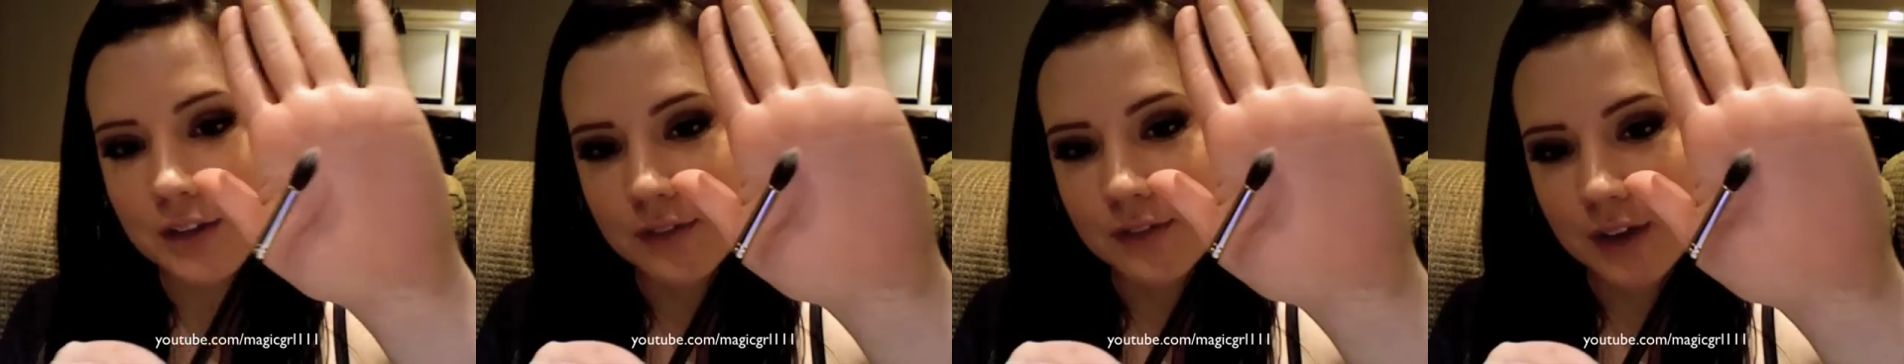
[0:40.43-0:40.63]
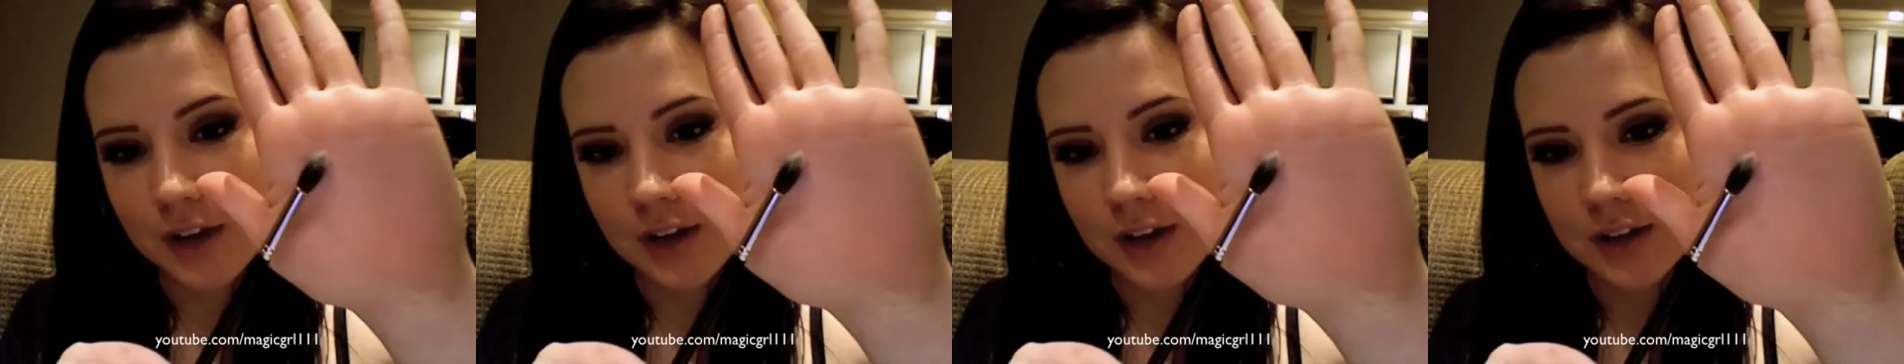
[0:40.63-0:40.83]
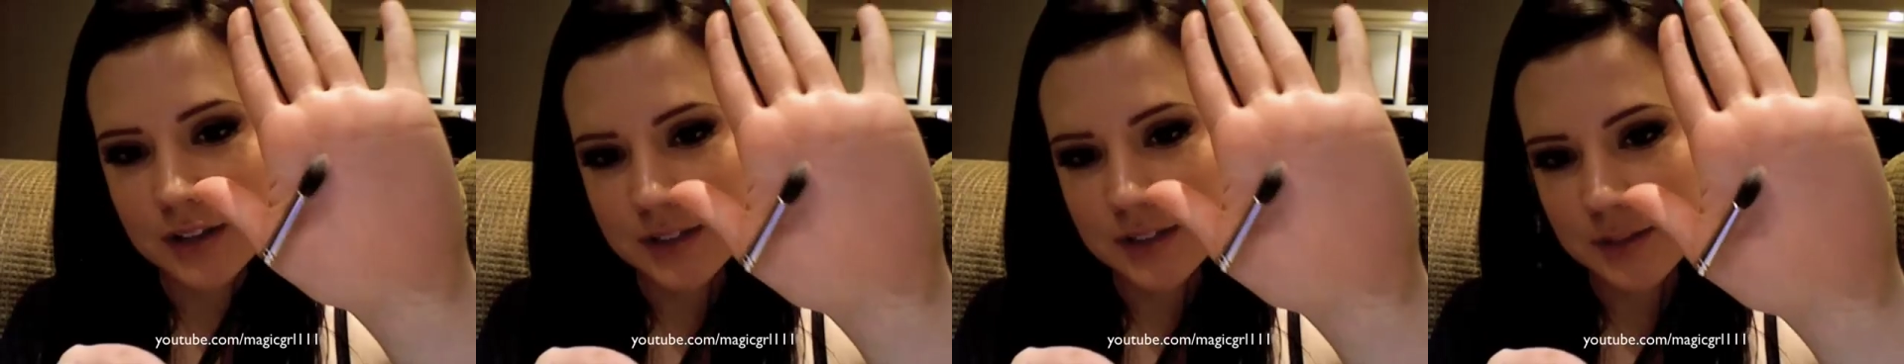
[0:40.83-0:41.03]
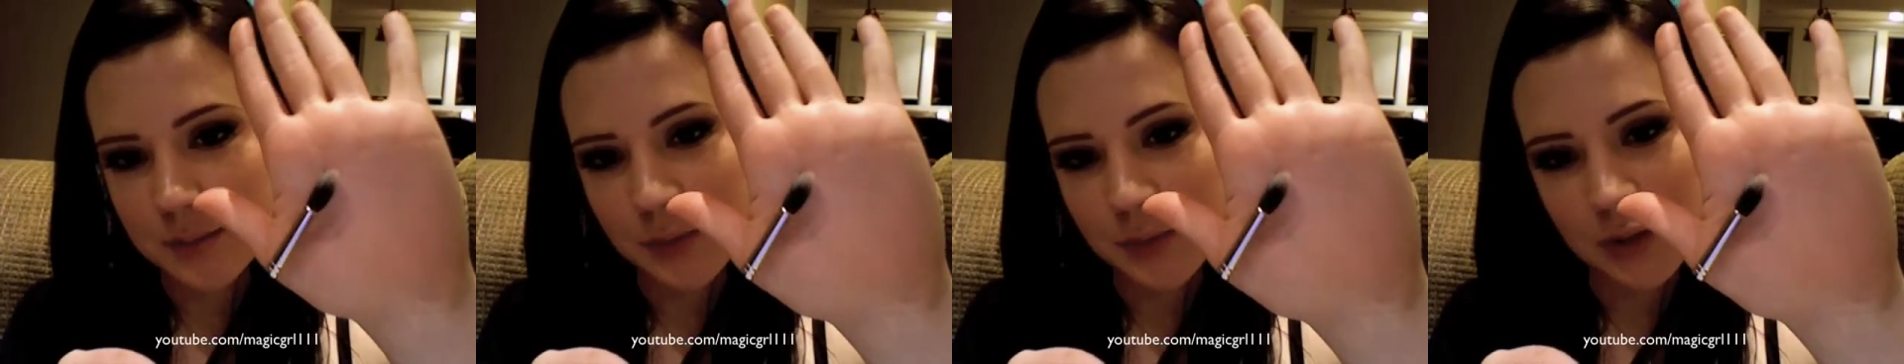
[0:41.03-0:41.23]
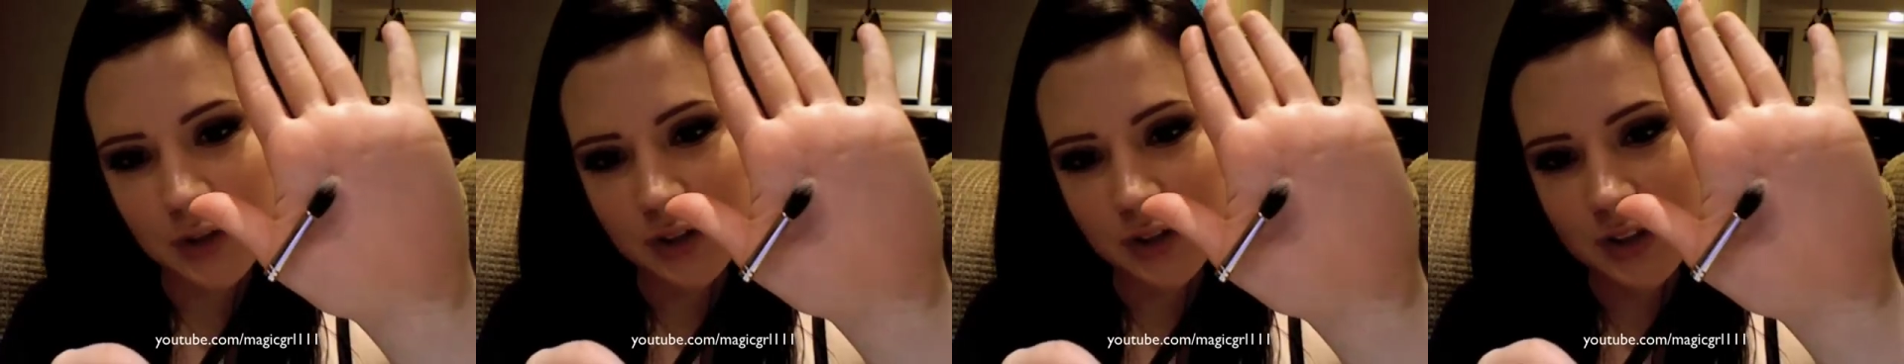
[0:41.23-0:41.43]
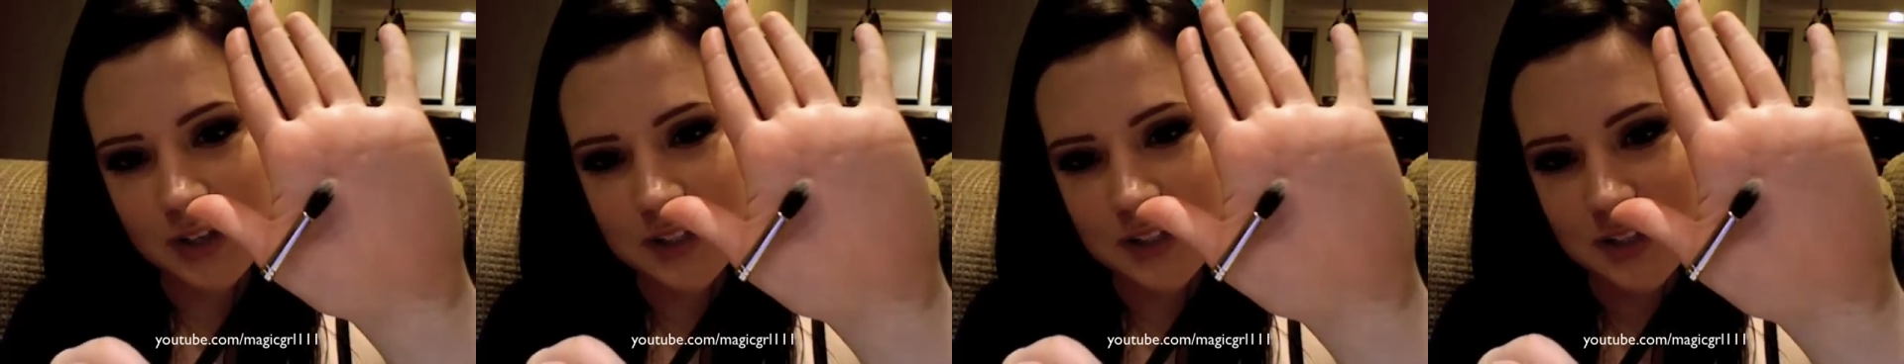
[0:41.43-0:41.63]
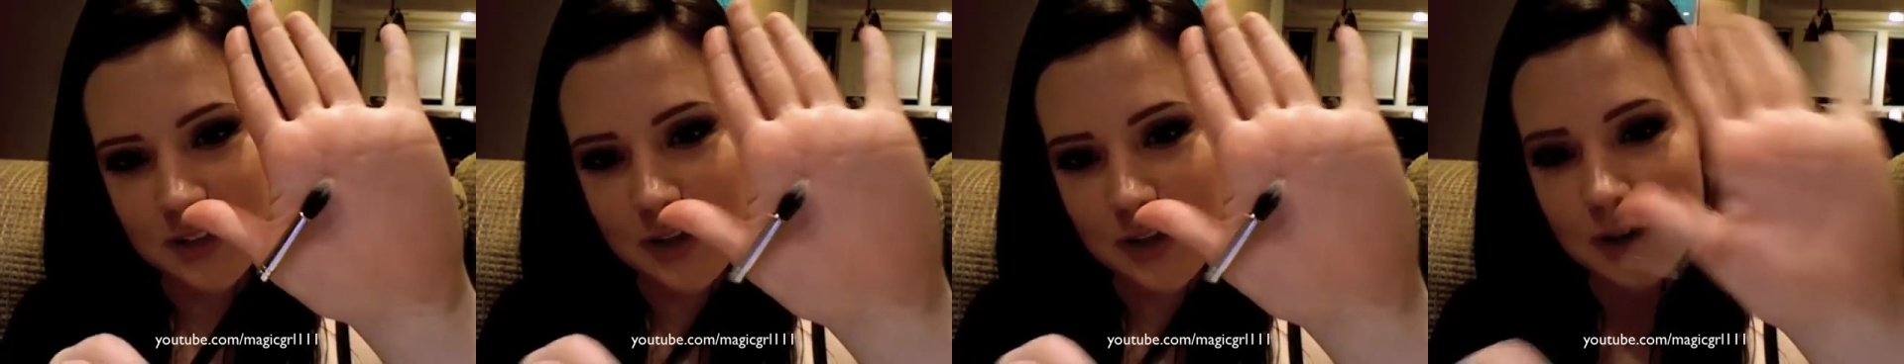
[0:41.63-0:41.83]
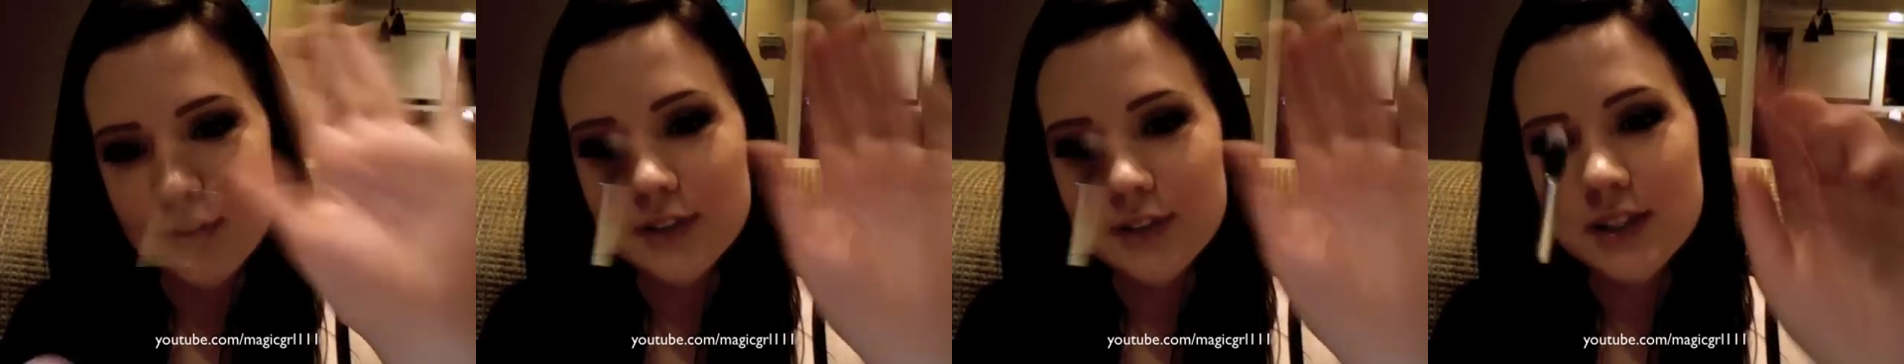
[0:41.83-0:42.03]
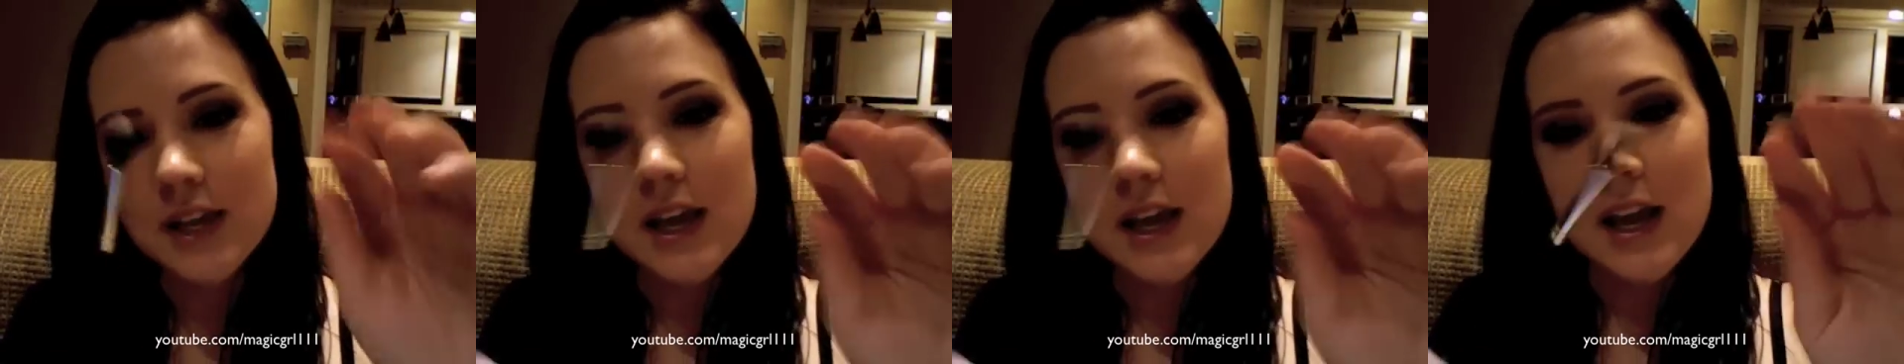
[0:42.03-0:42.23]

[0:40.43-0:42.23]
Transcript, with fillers: very similarly to those.